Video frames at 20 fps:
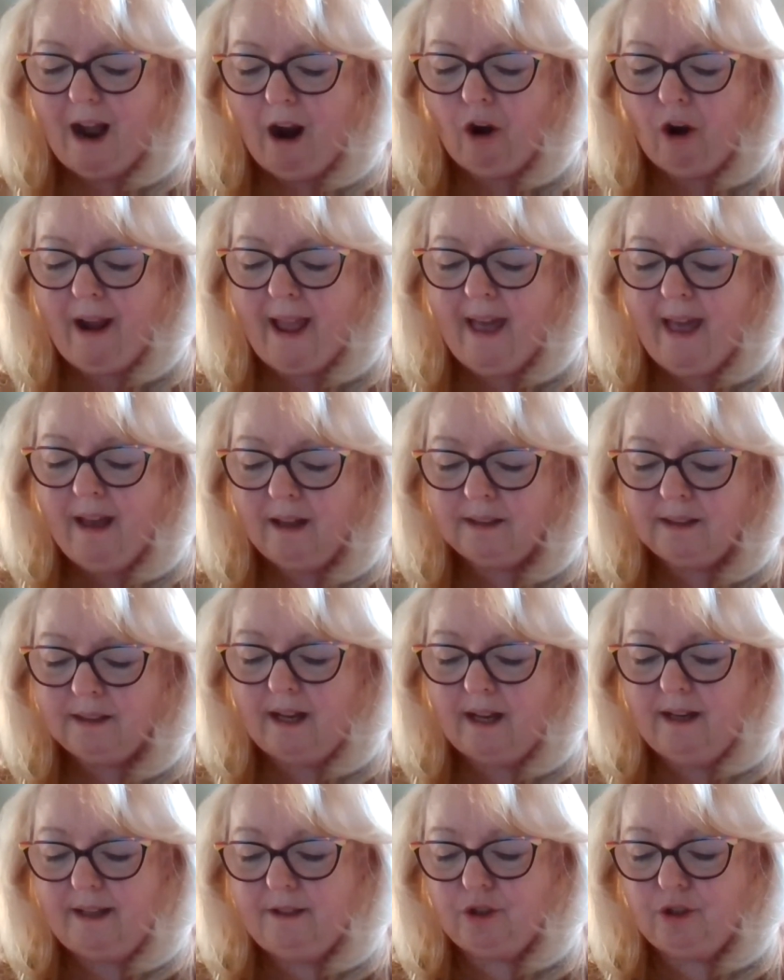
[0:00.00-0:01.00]
our
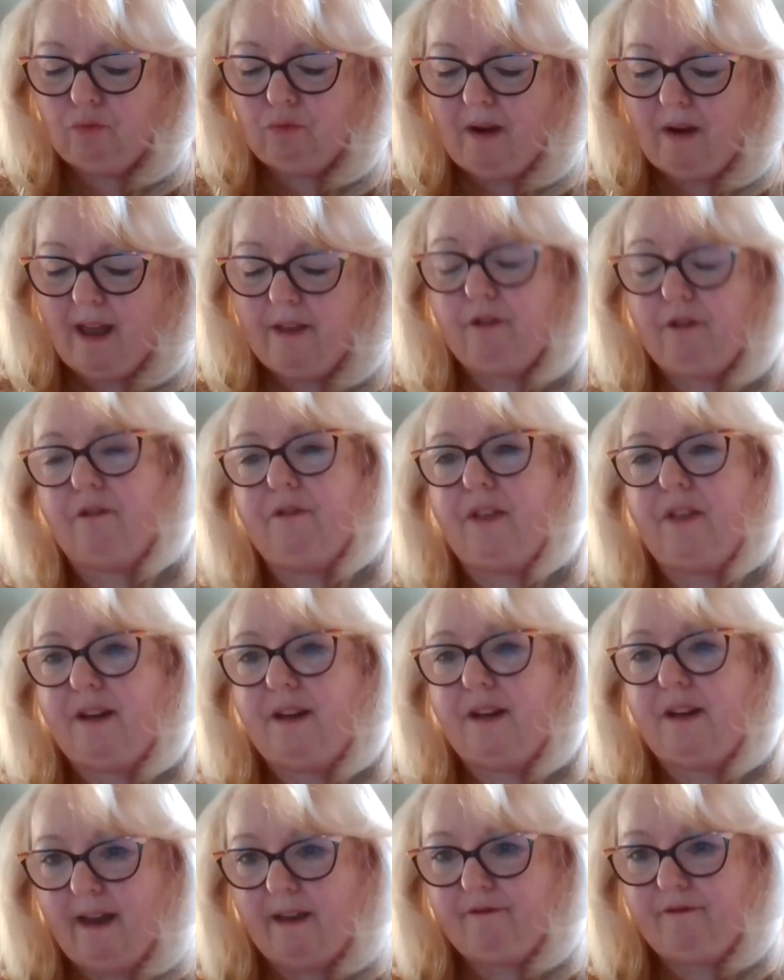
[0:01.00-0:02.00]
allies rather
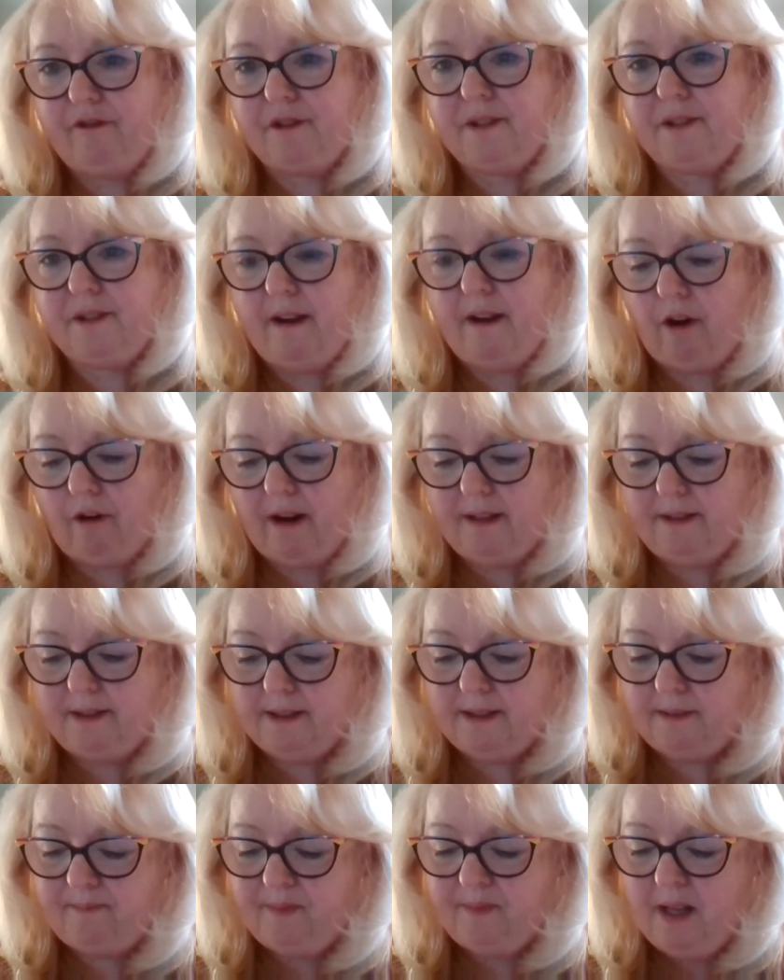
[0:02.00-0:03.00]
than
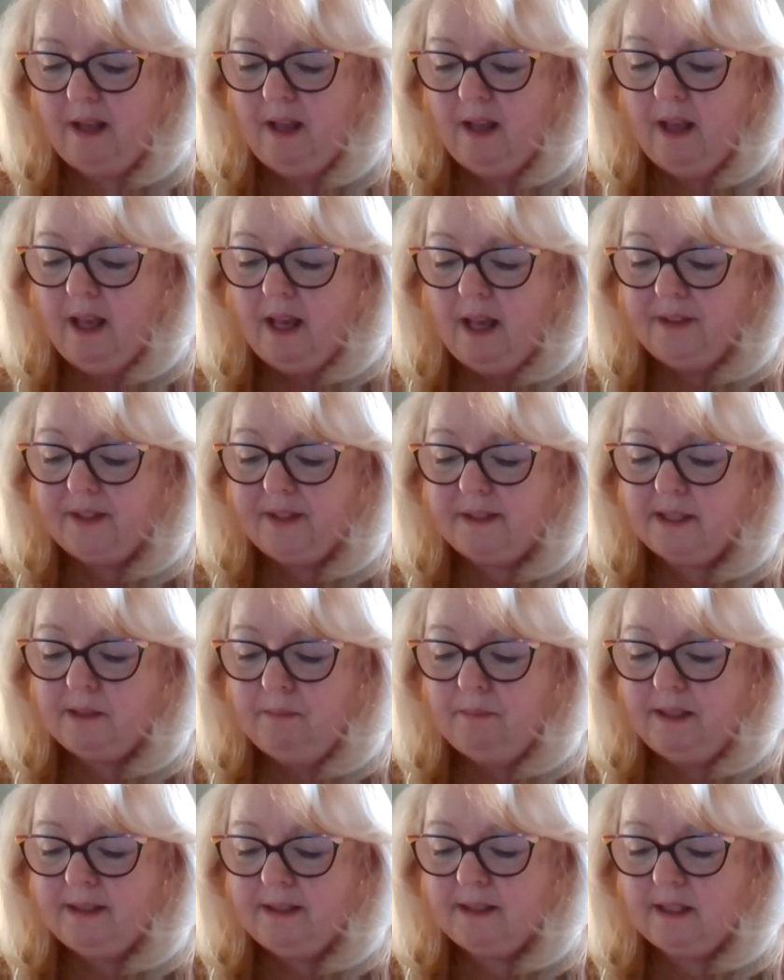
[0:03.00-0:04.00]
adversaries. The
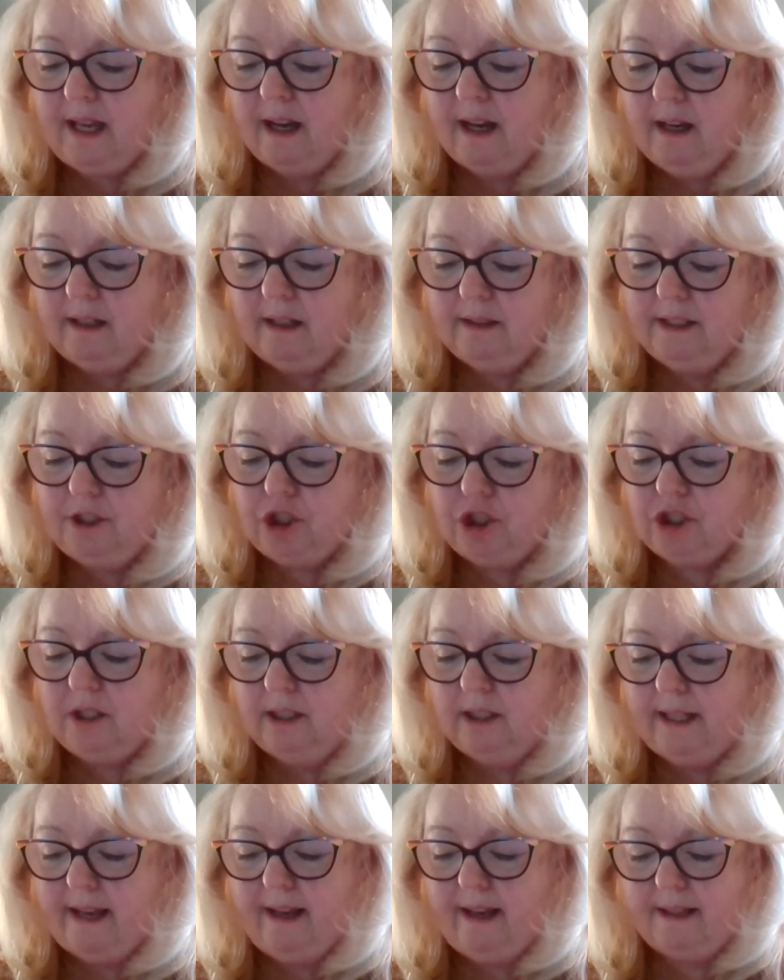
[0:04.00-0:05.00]
Smith's College
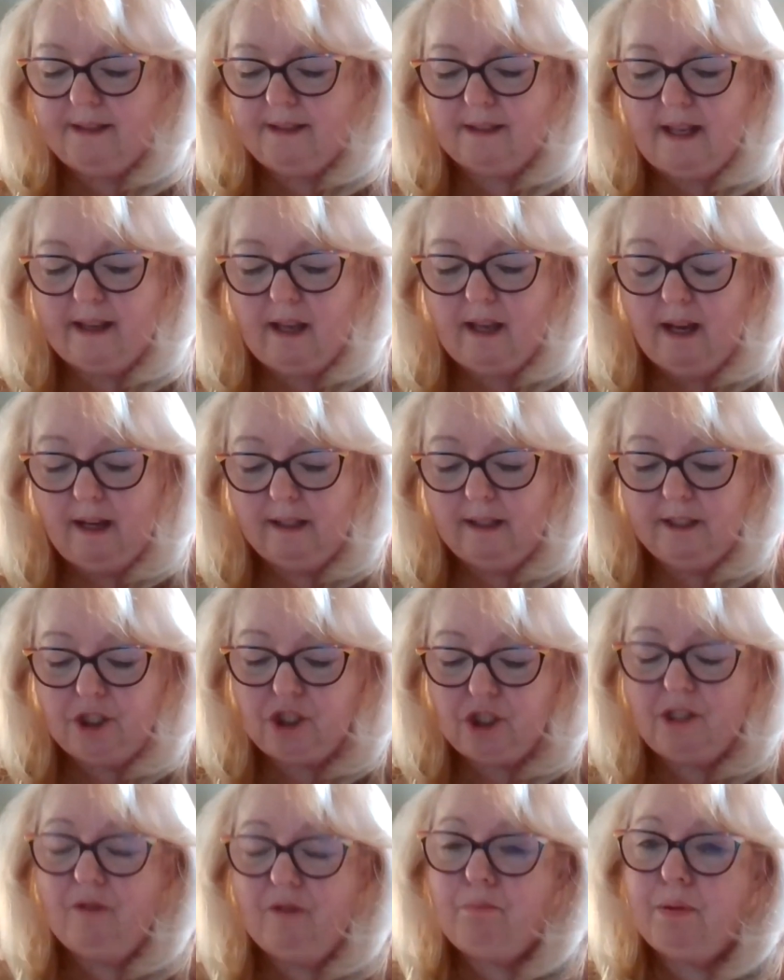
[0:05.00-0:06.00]
class,
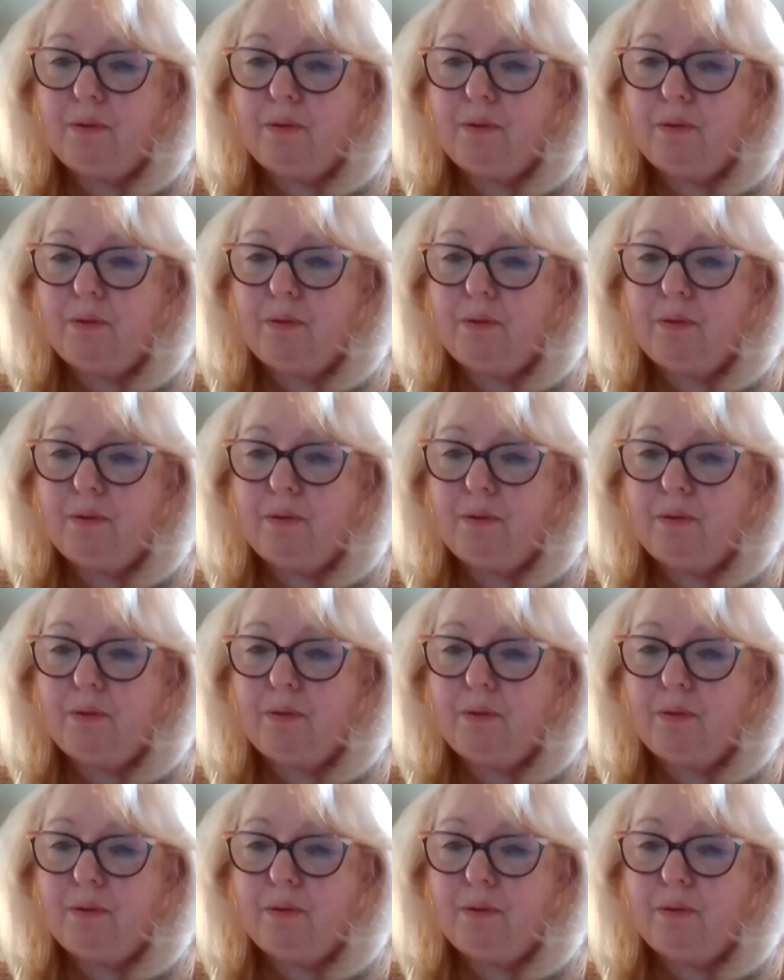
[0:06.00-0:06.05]
Psychology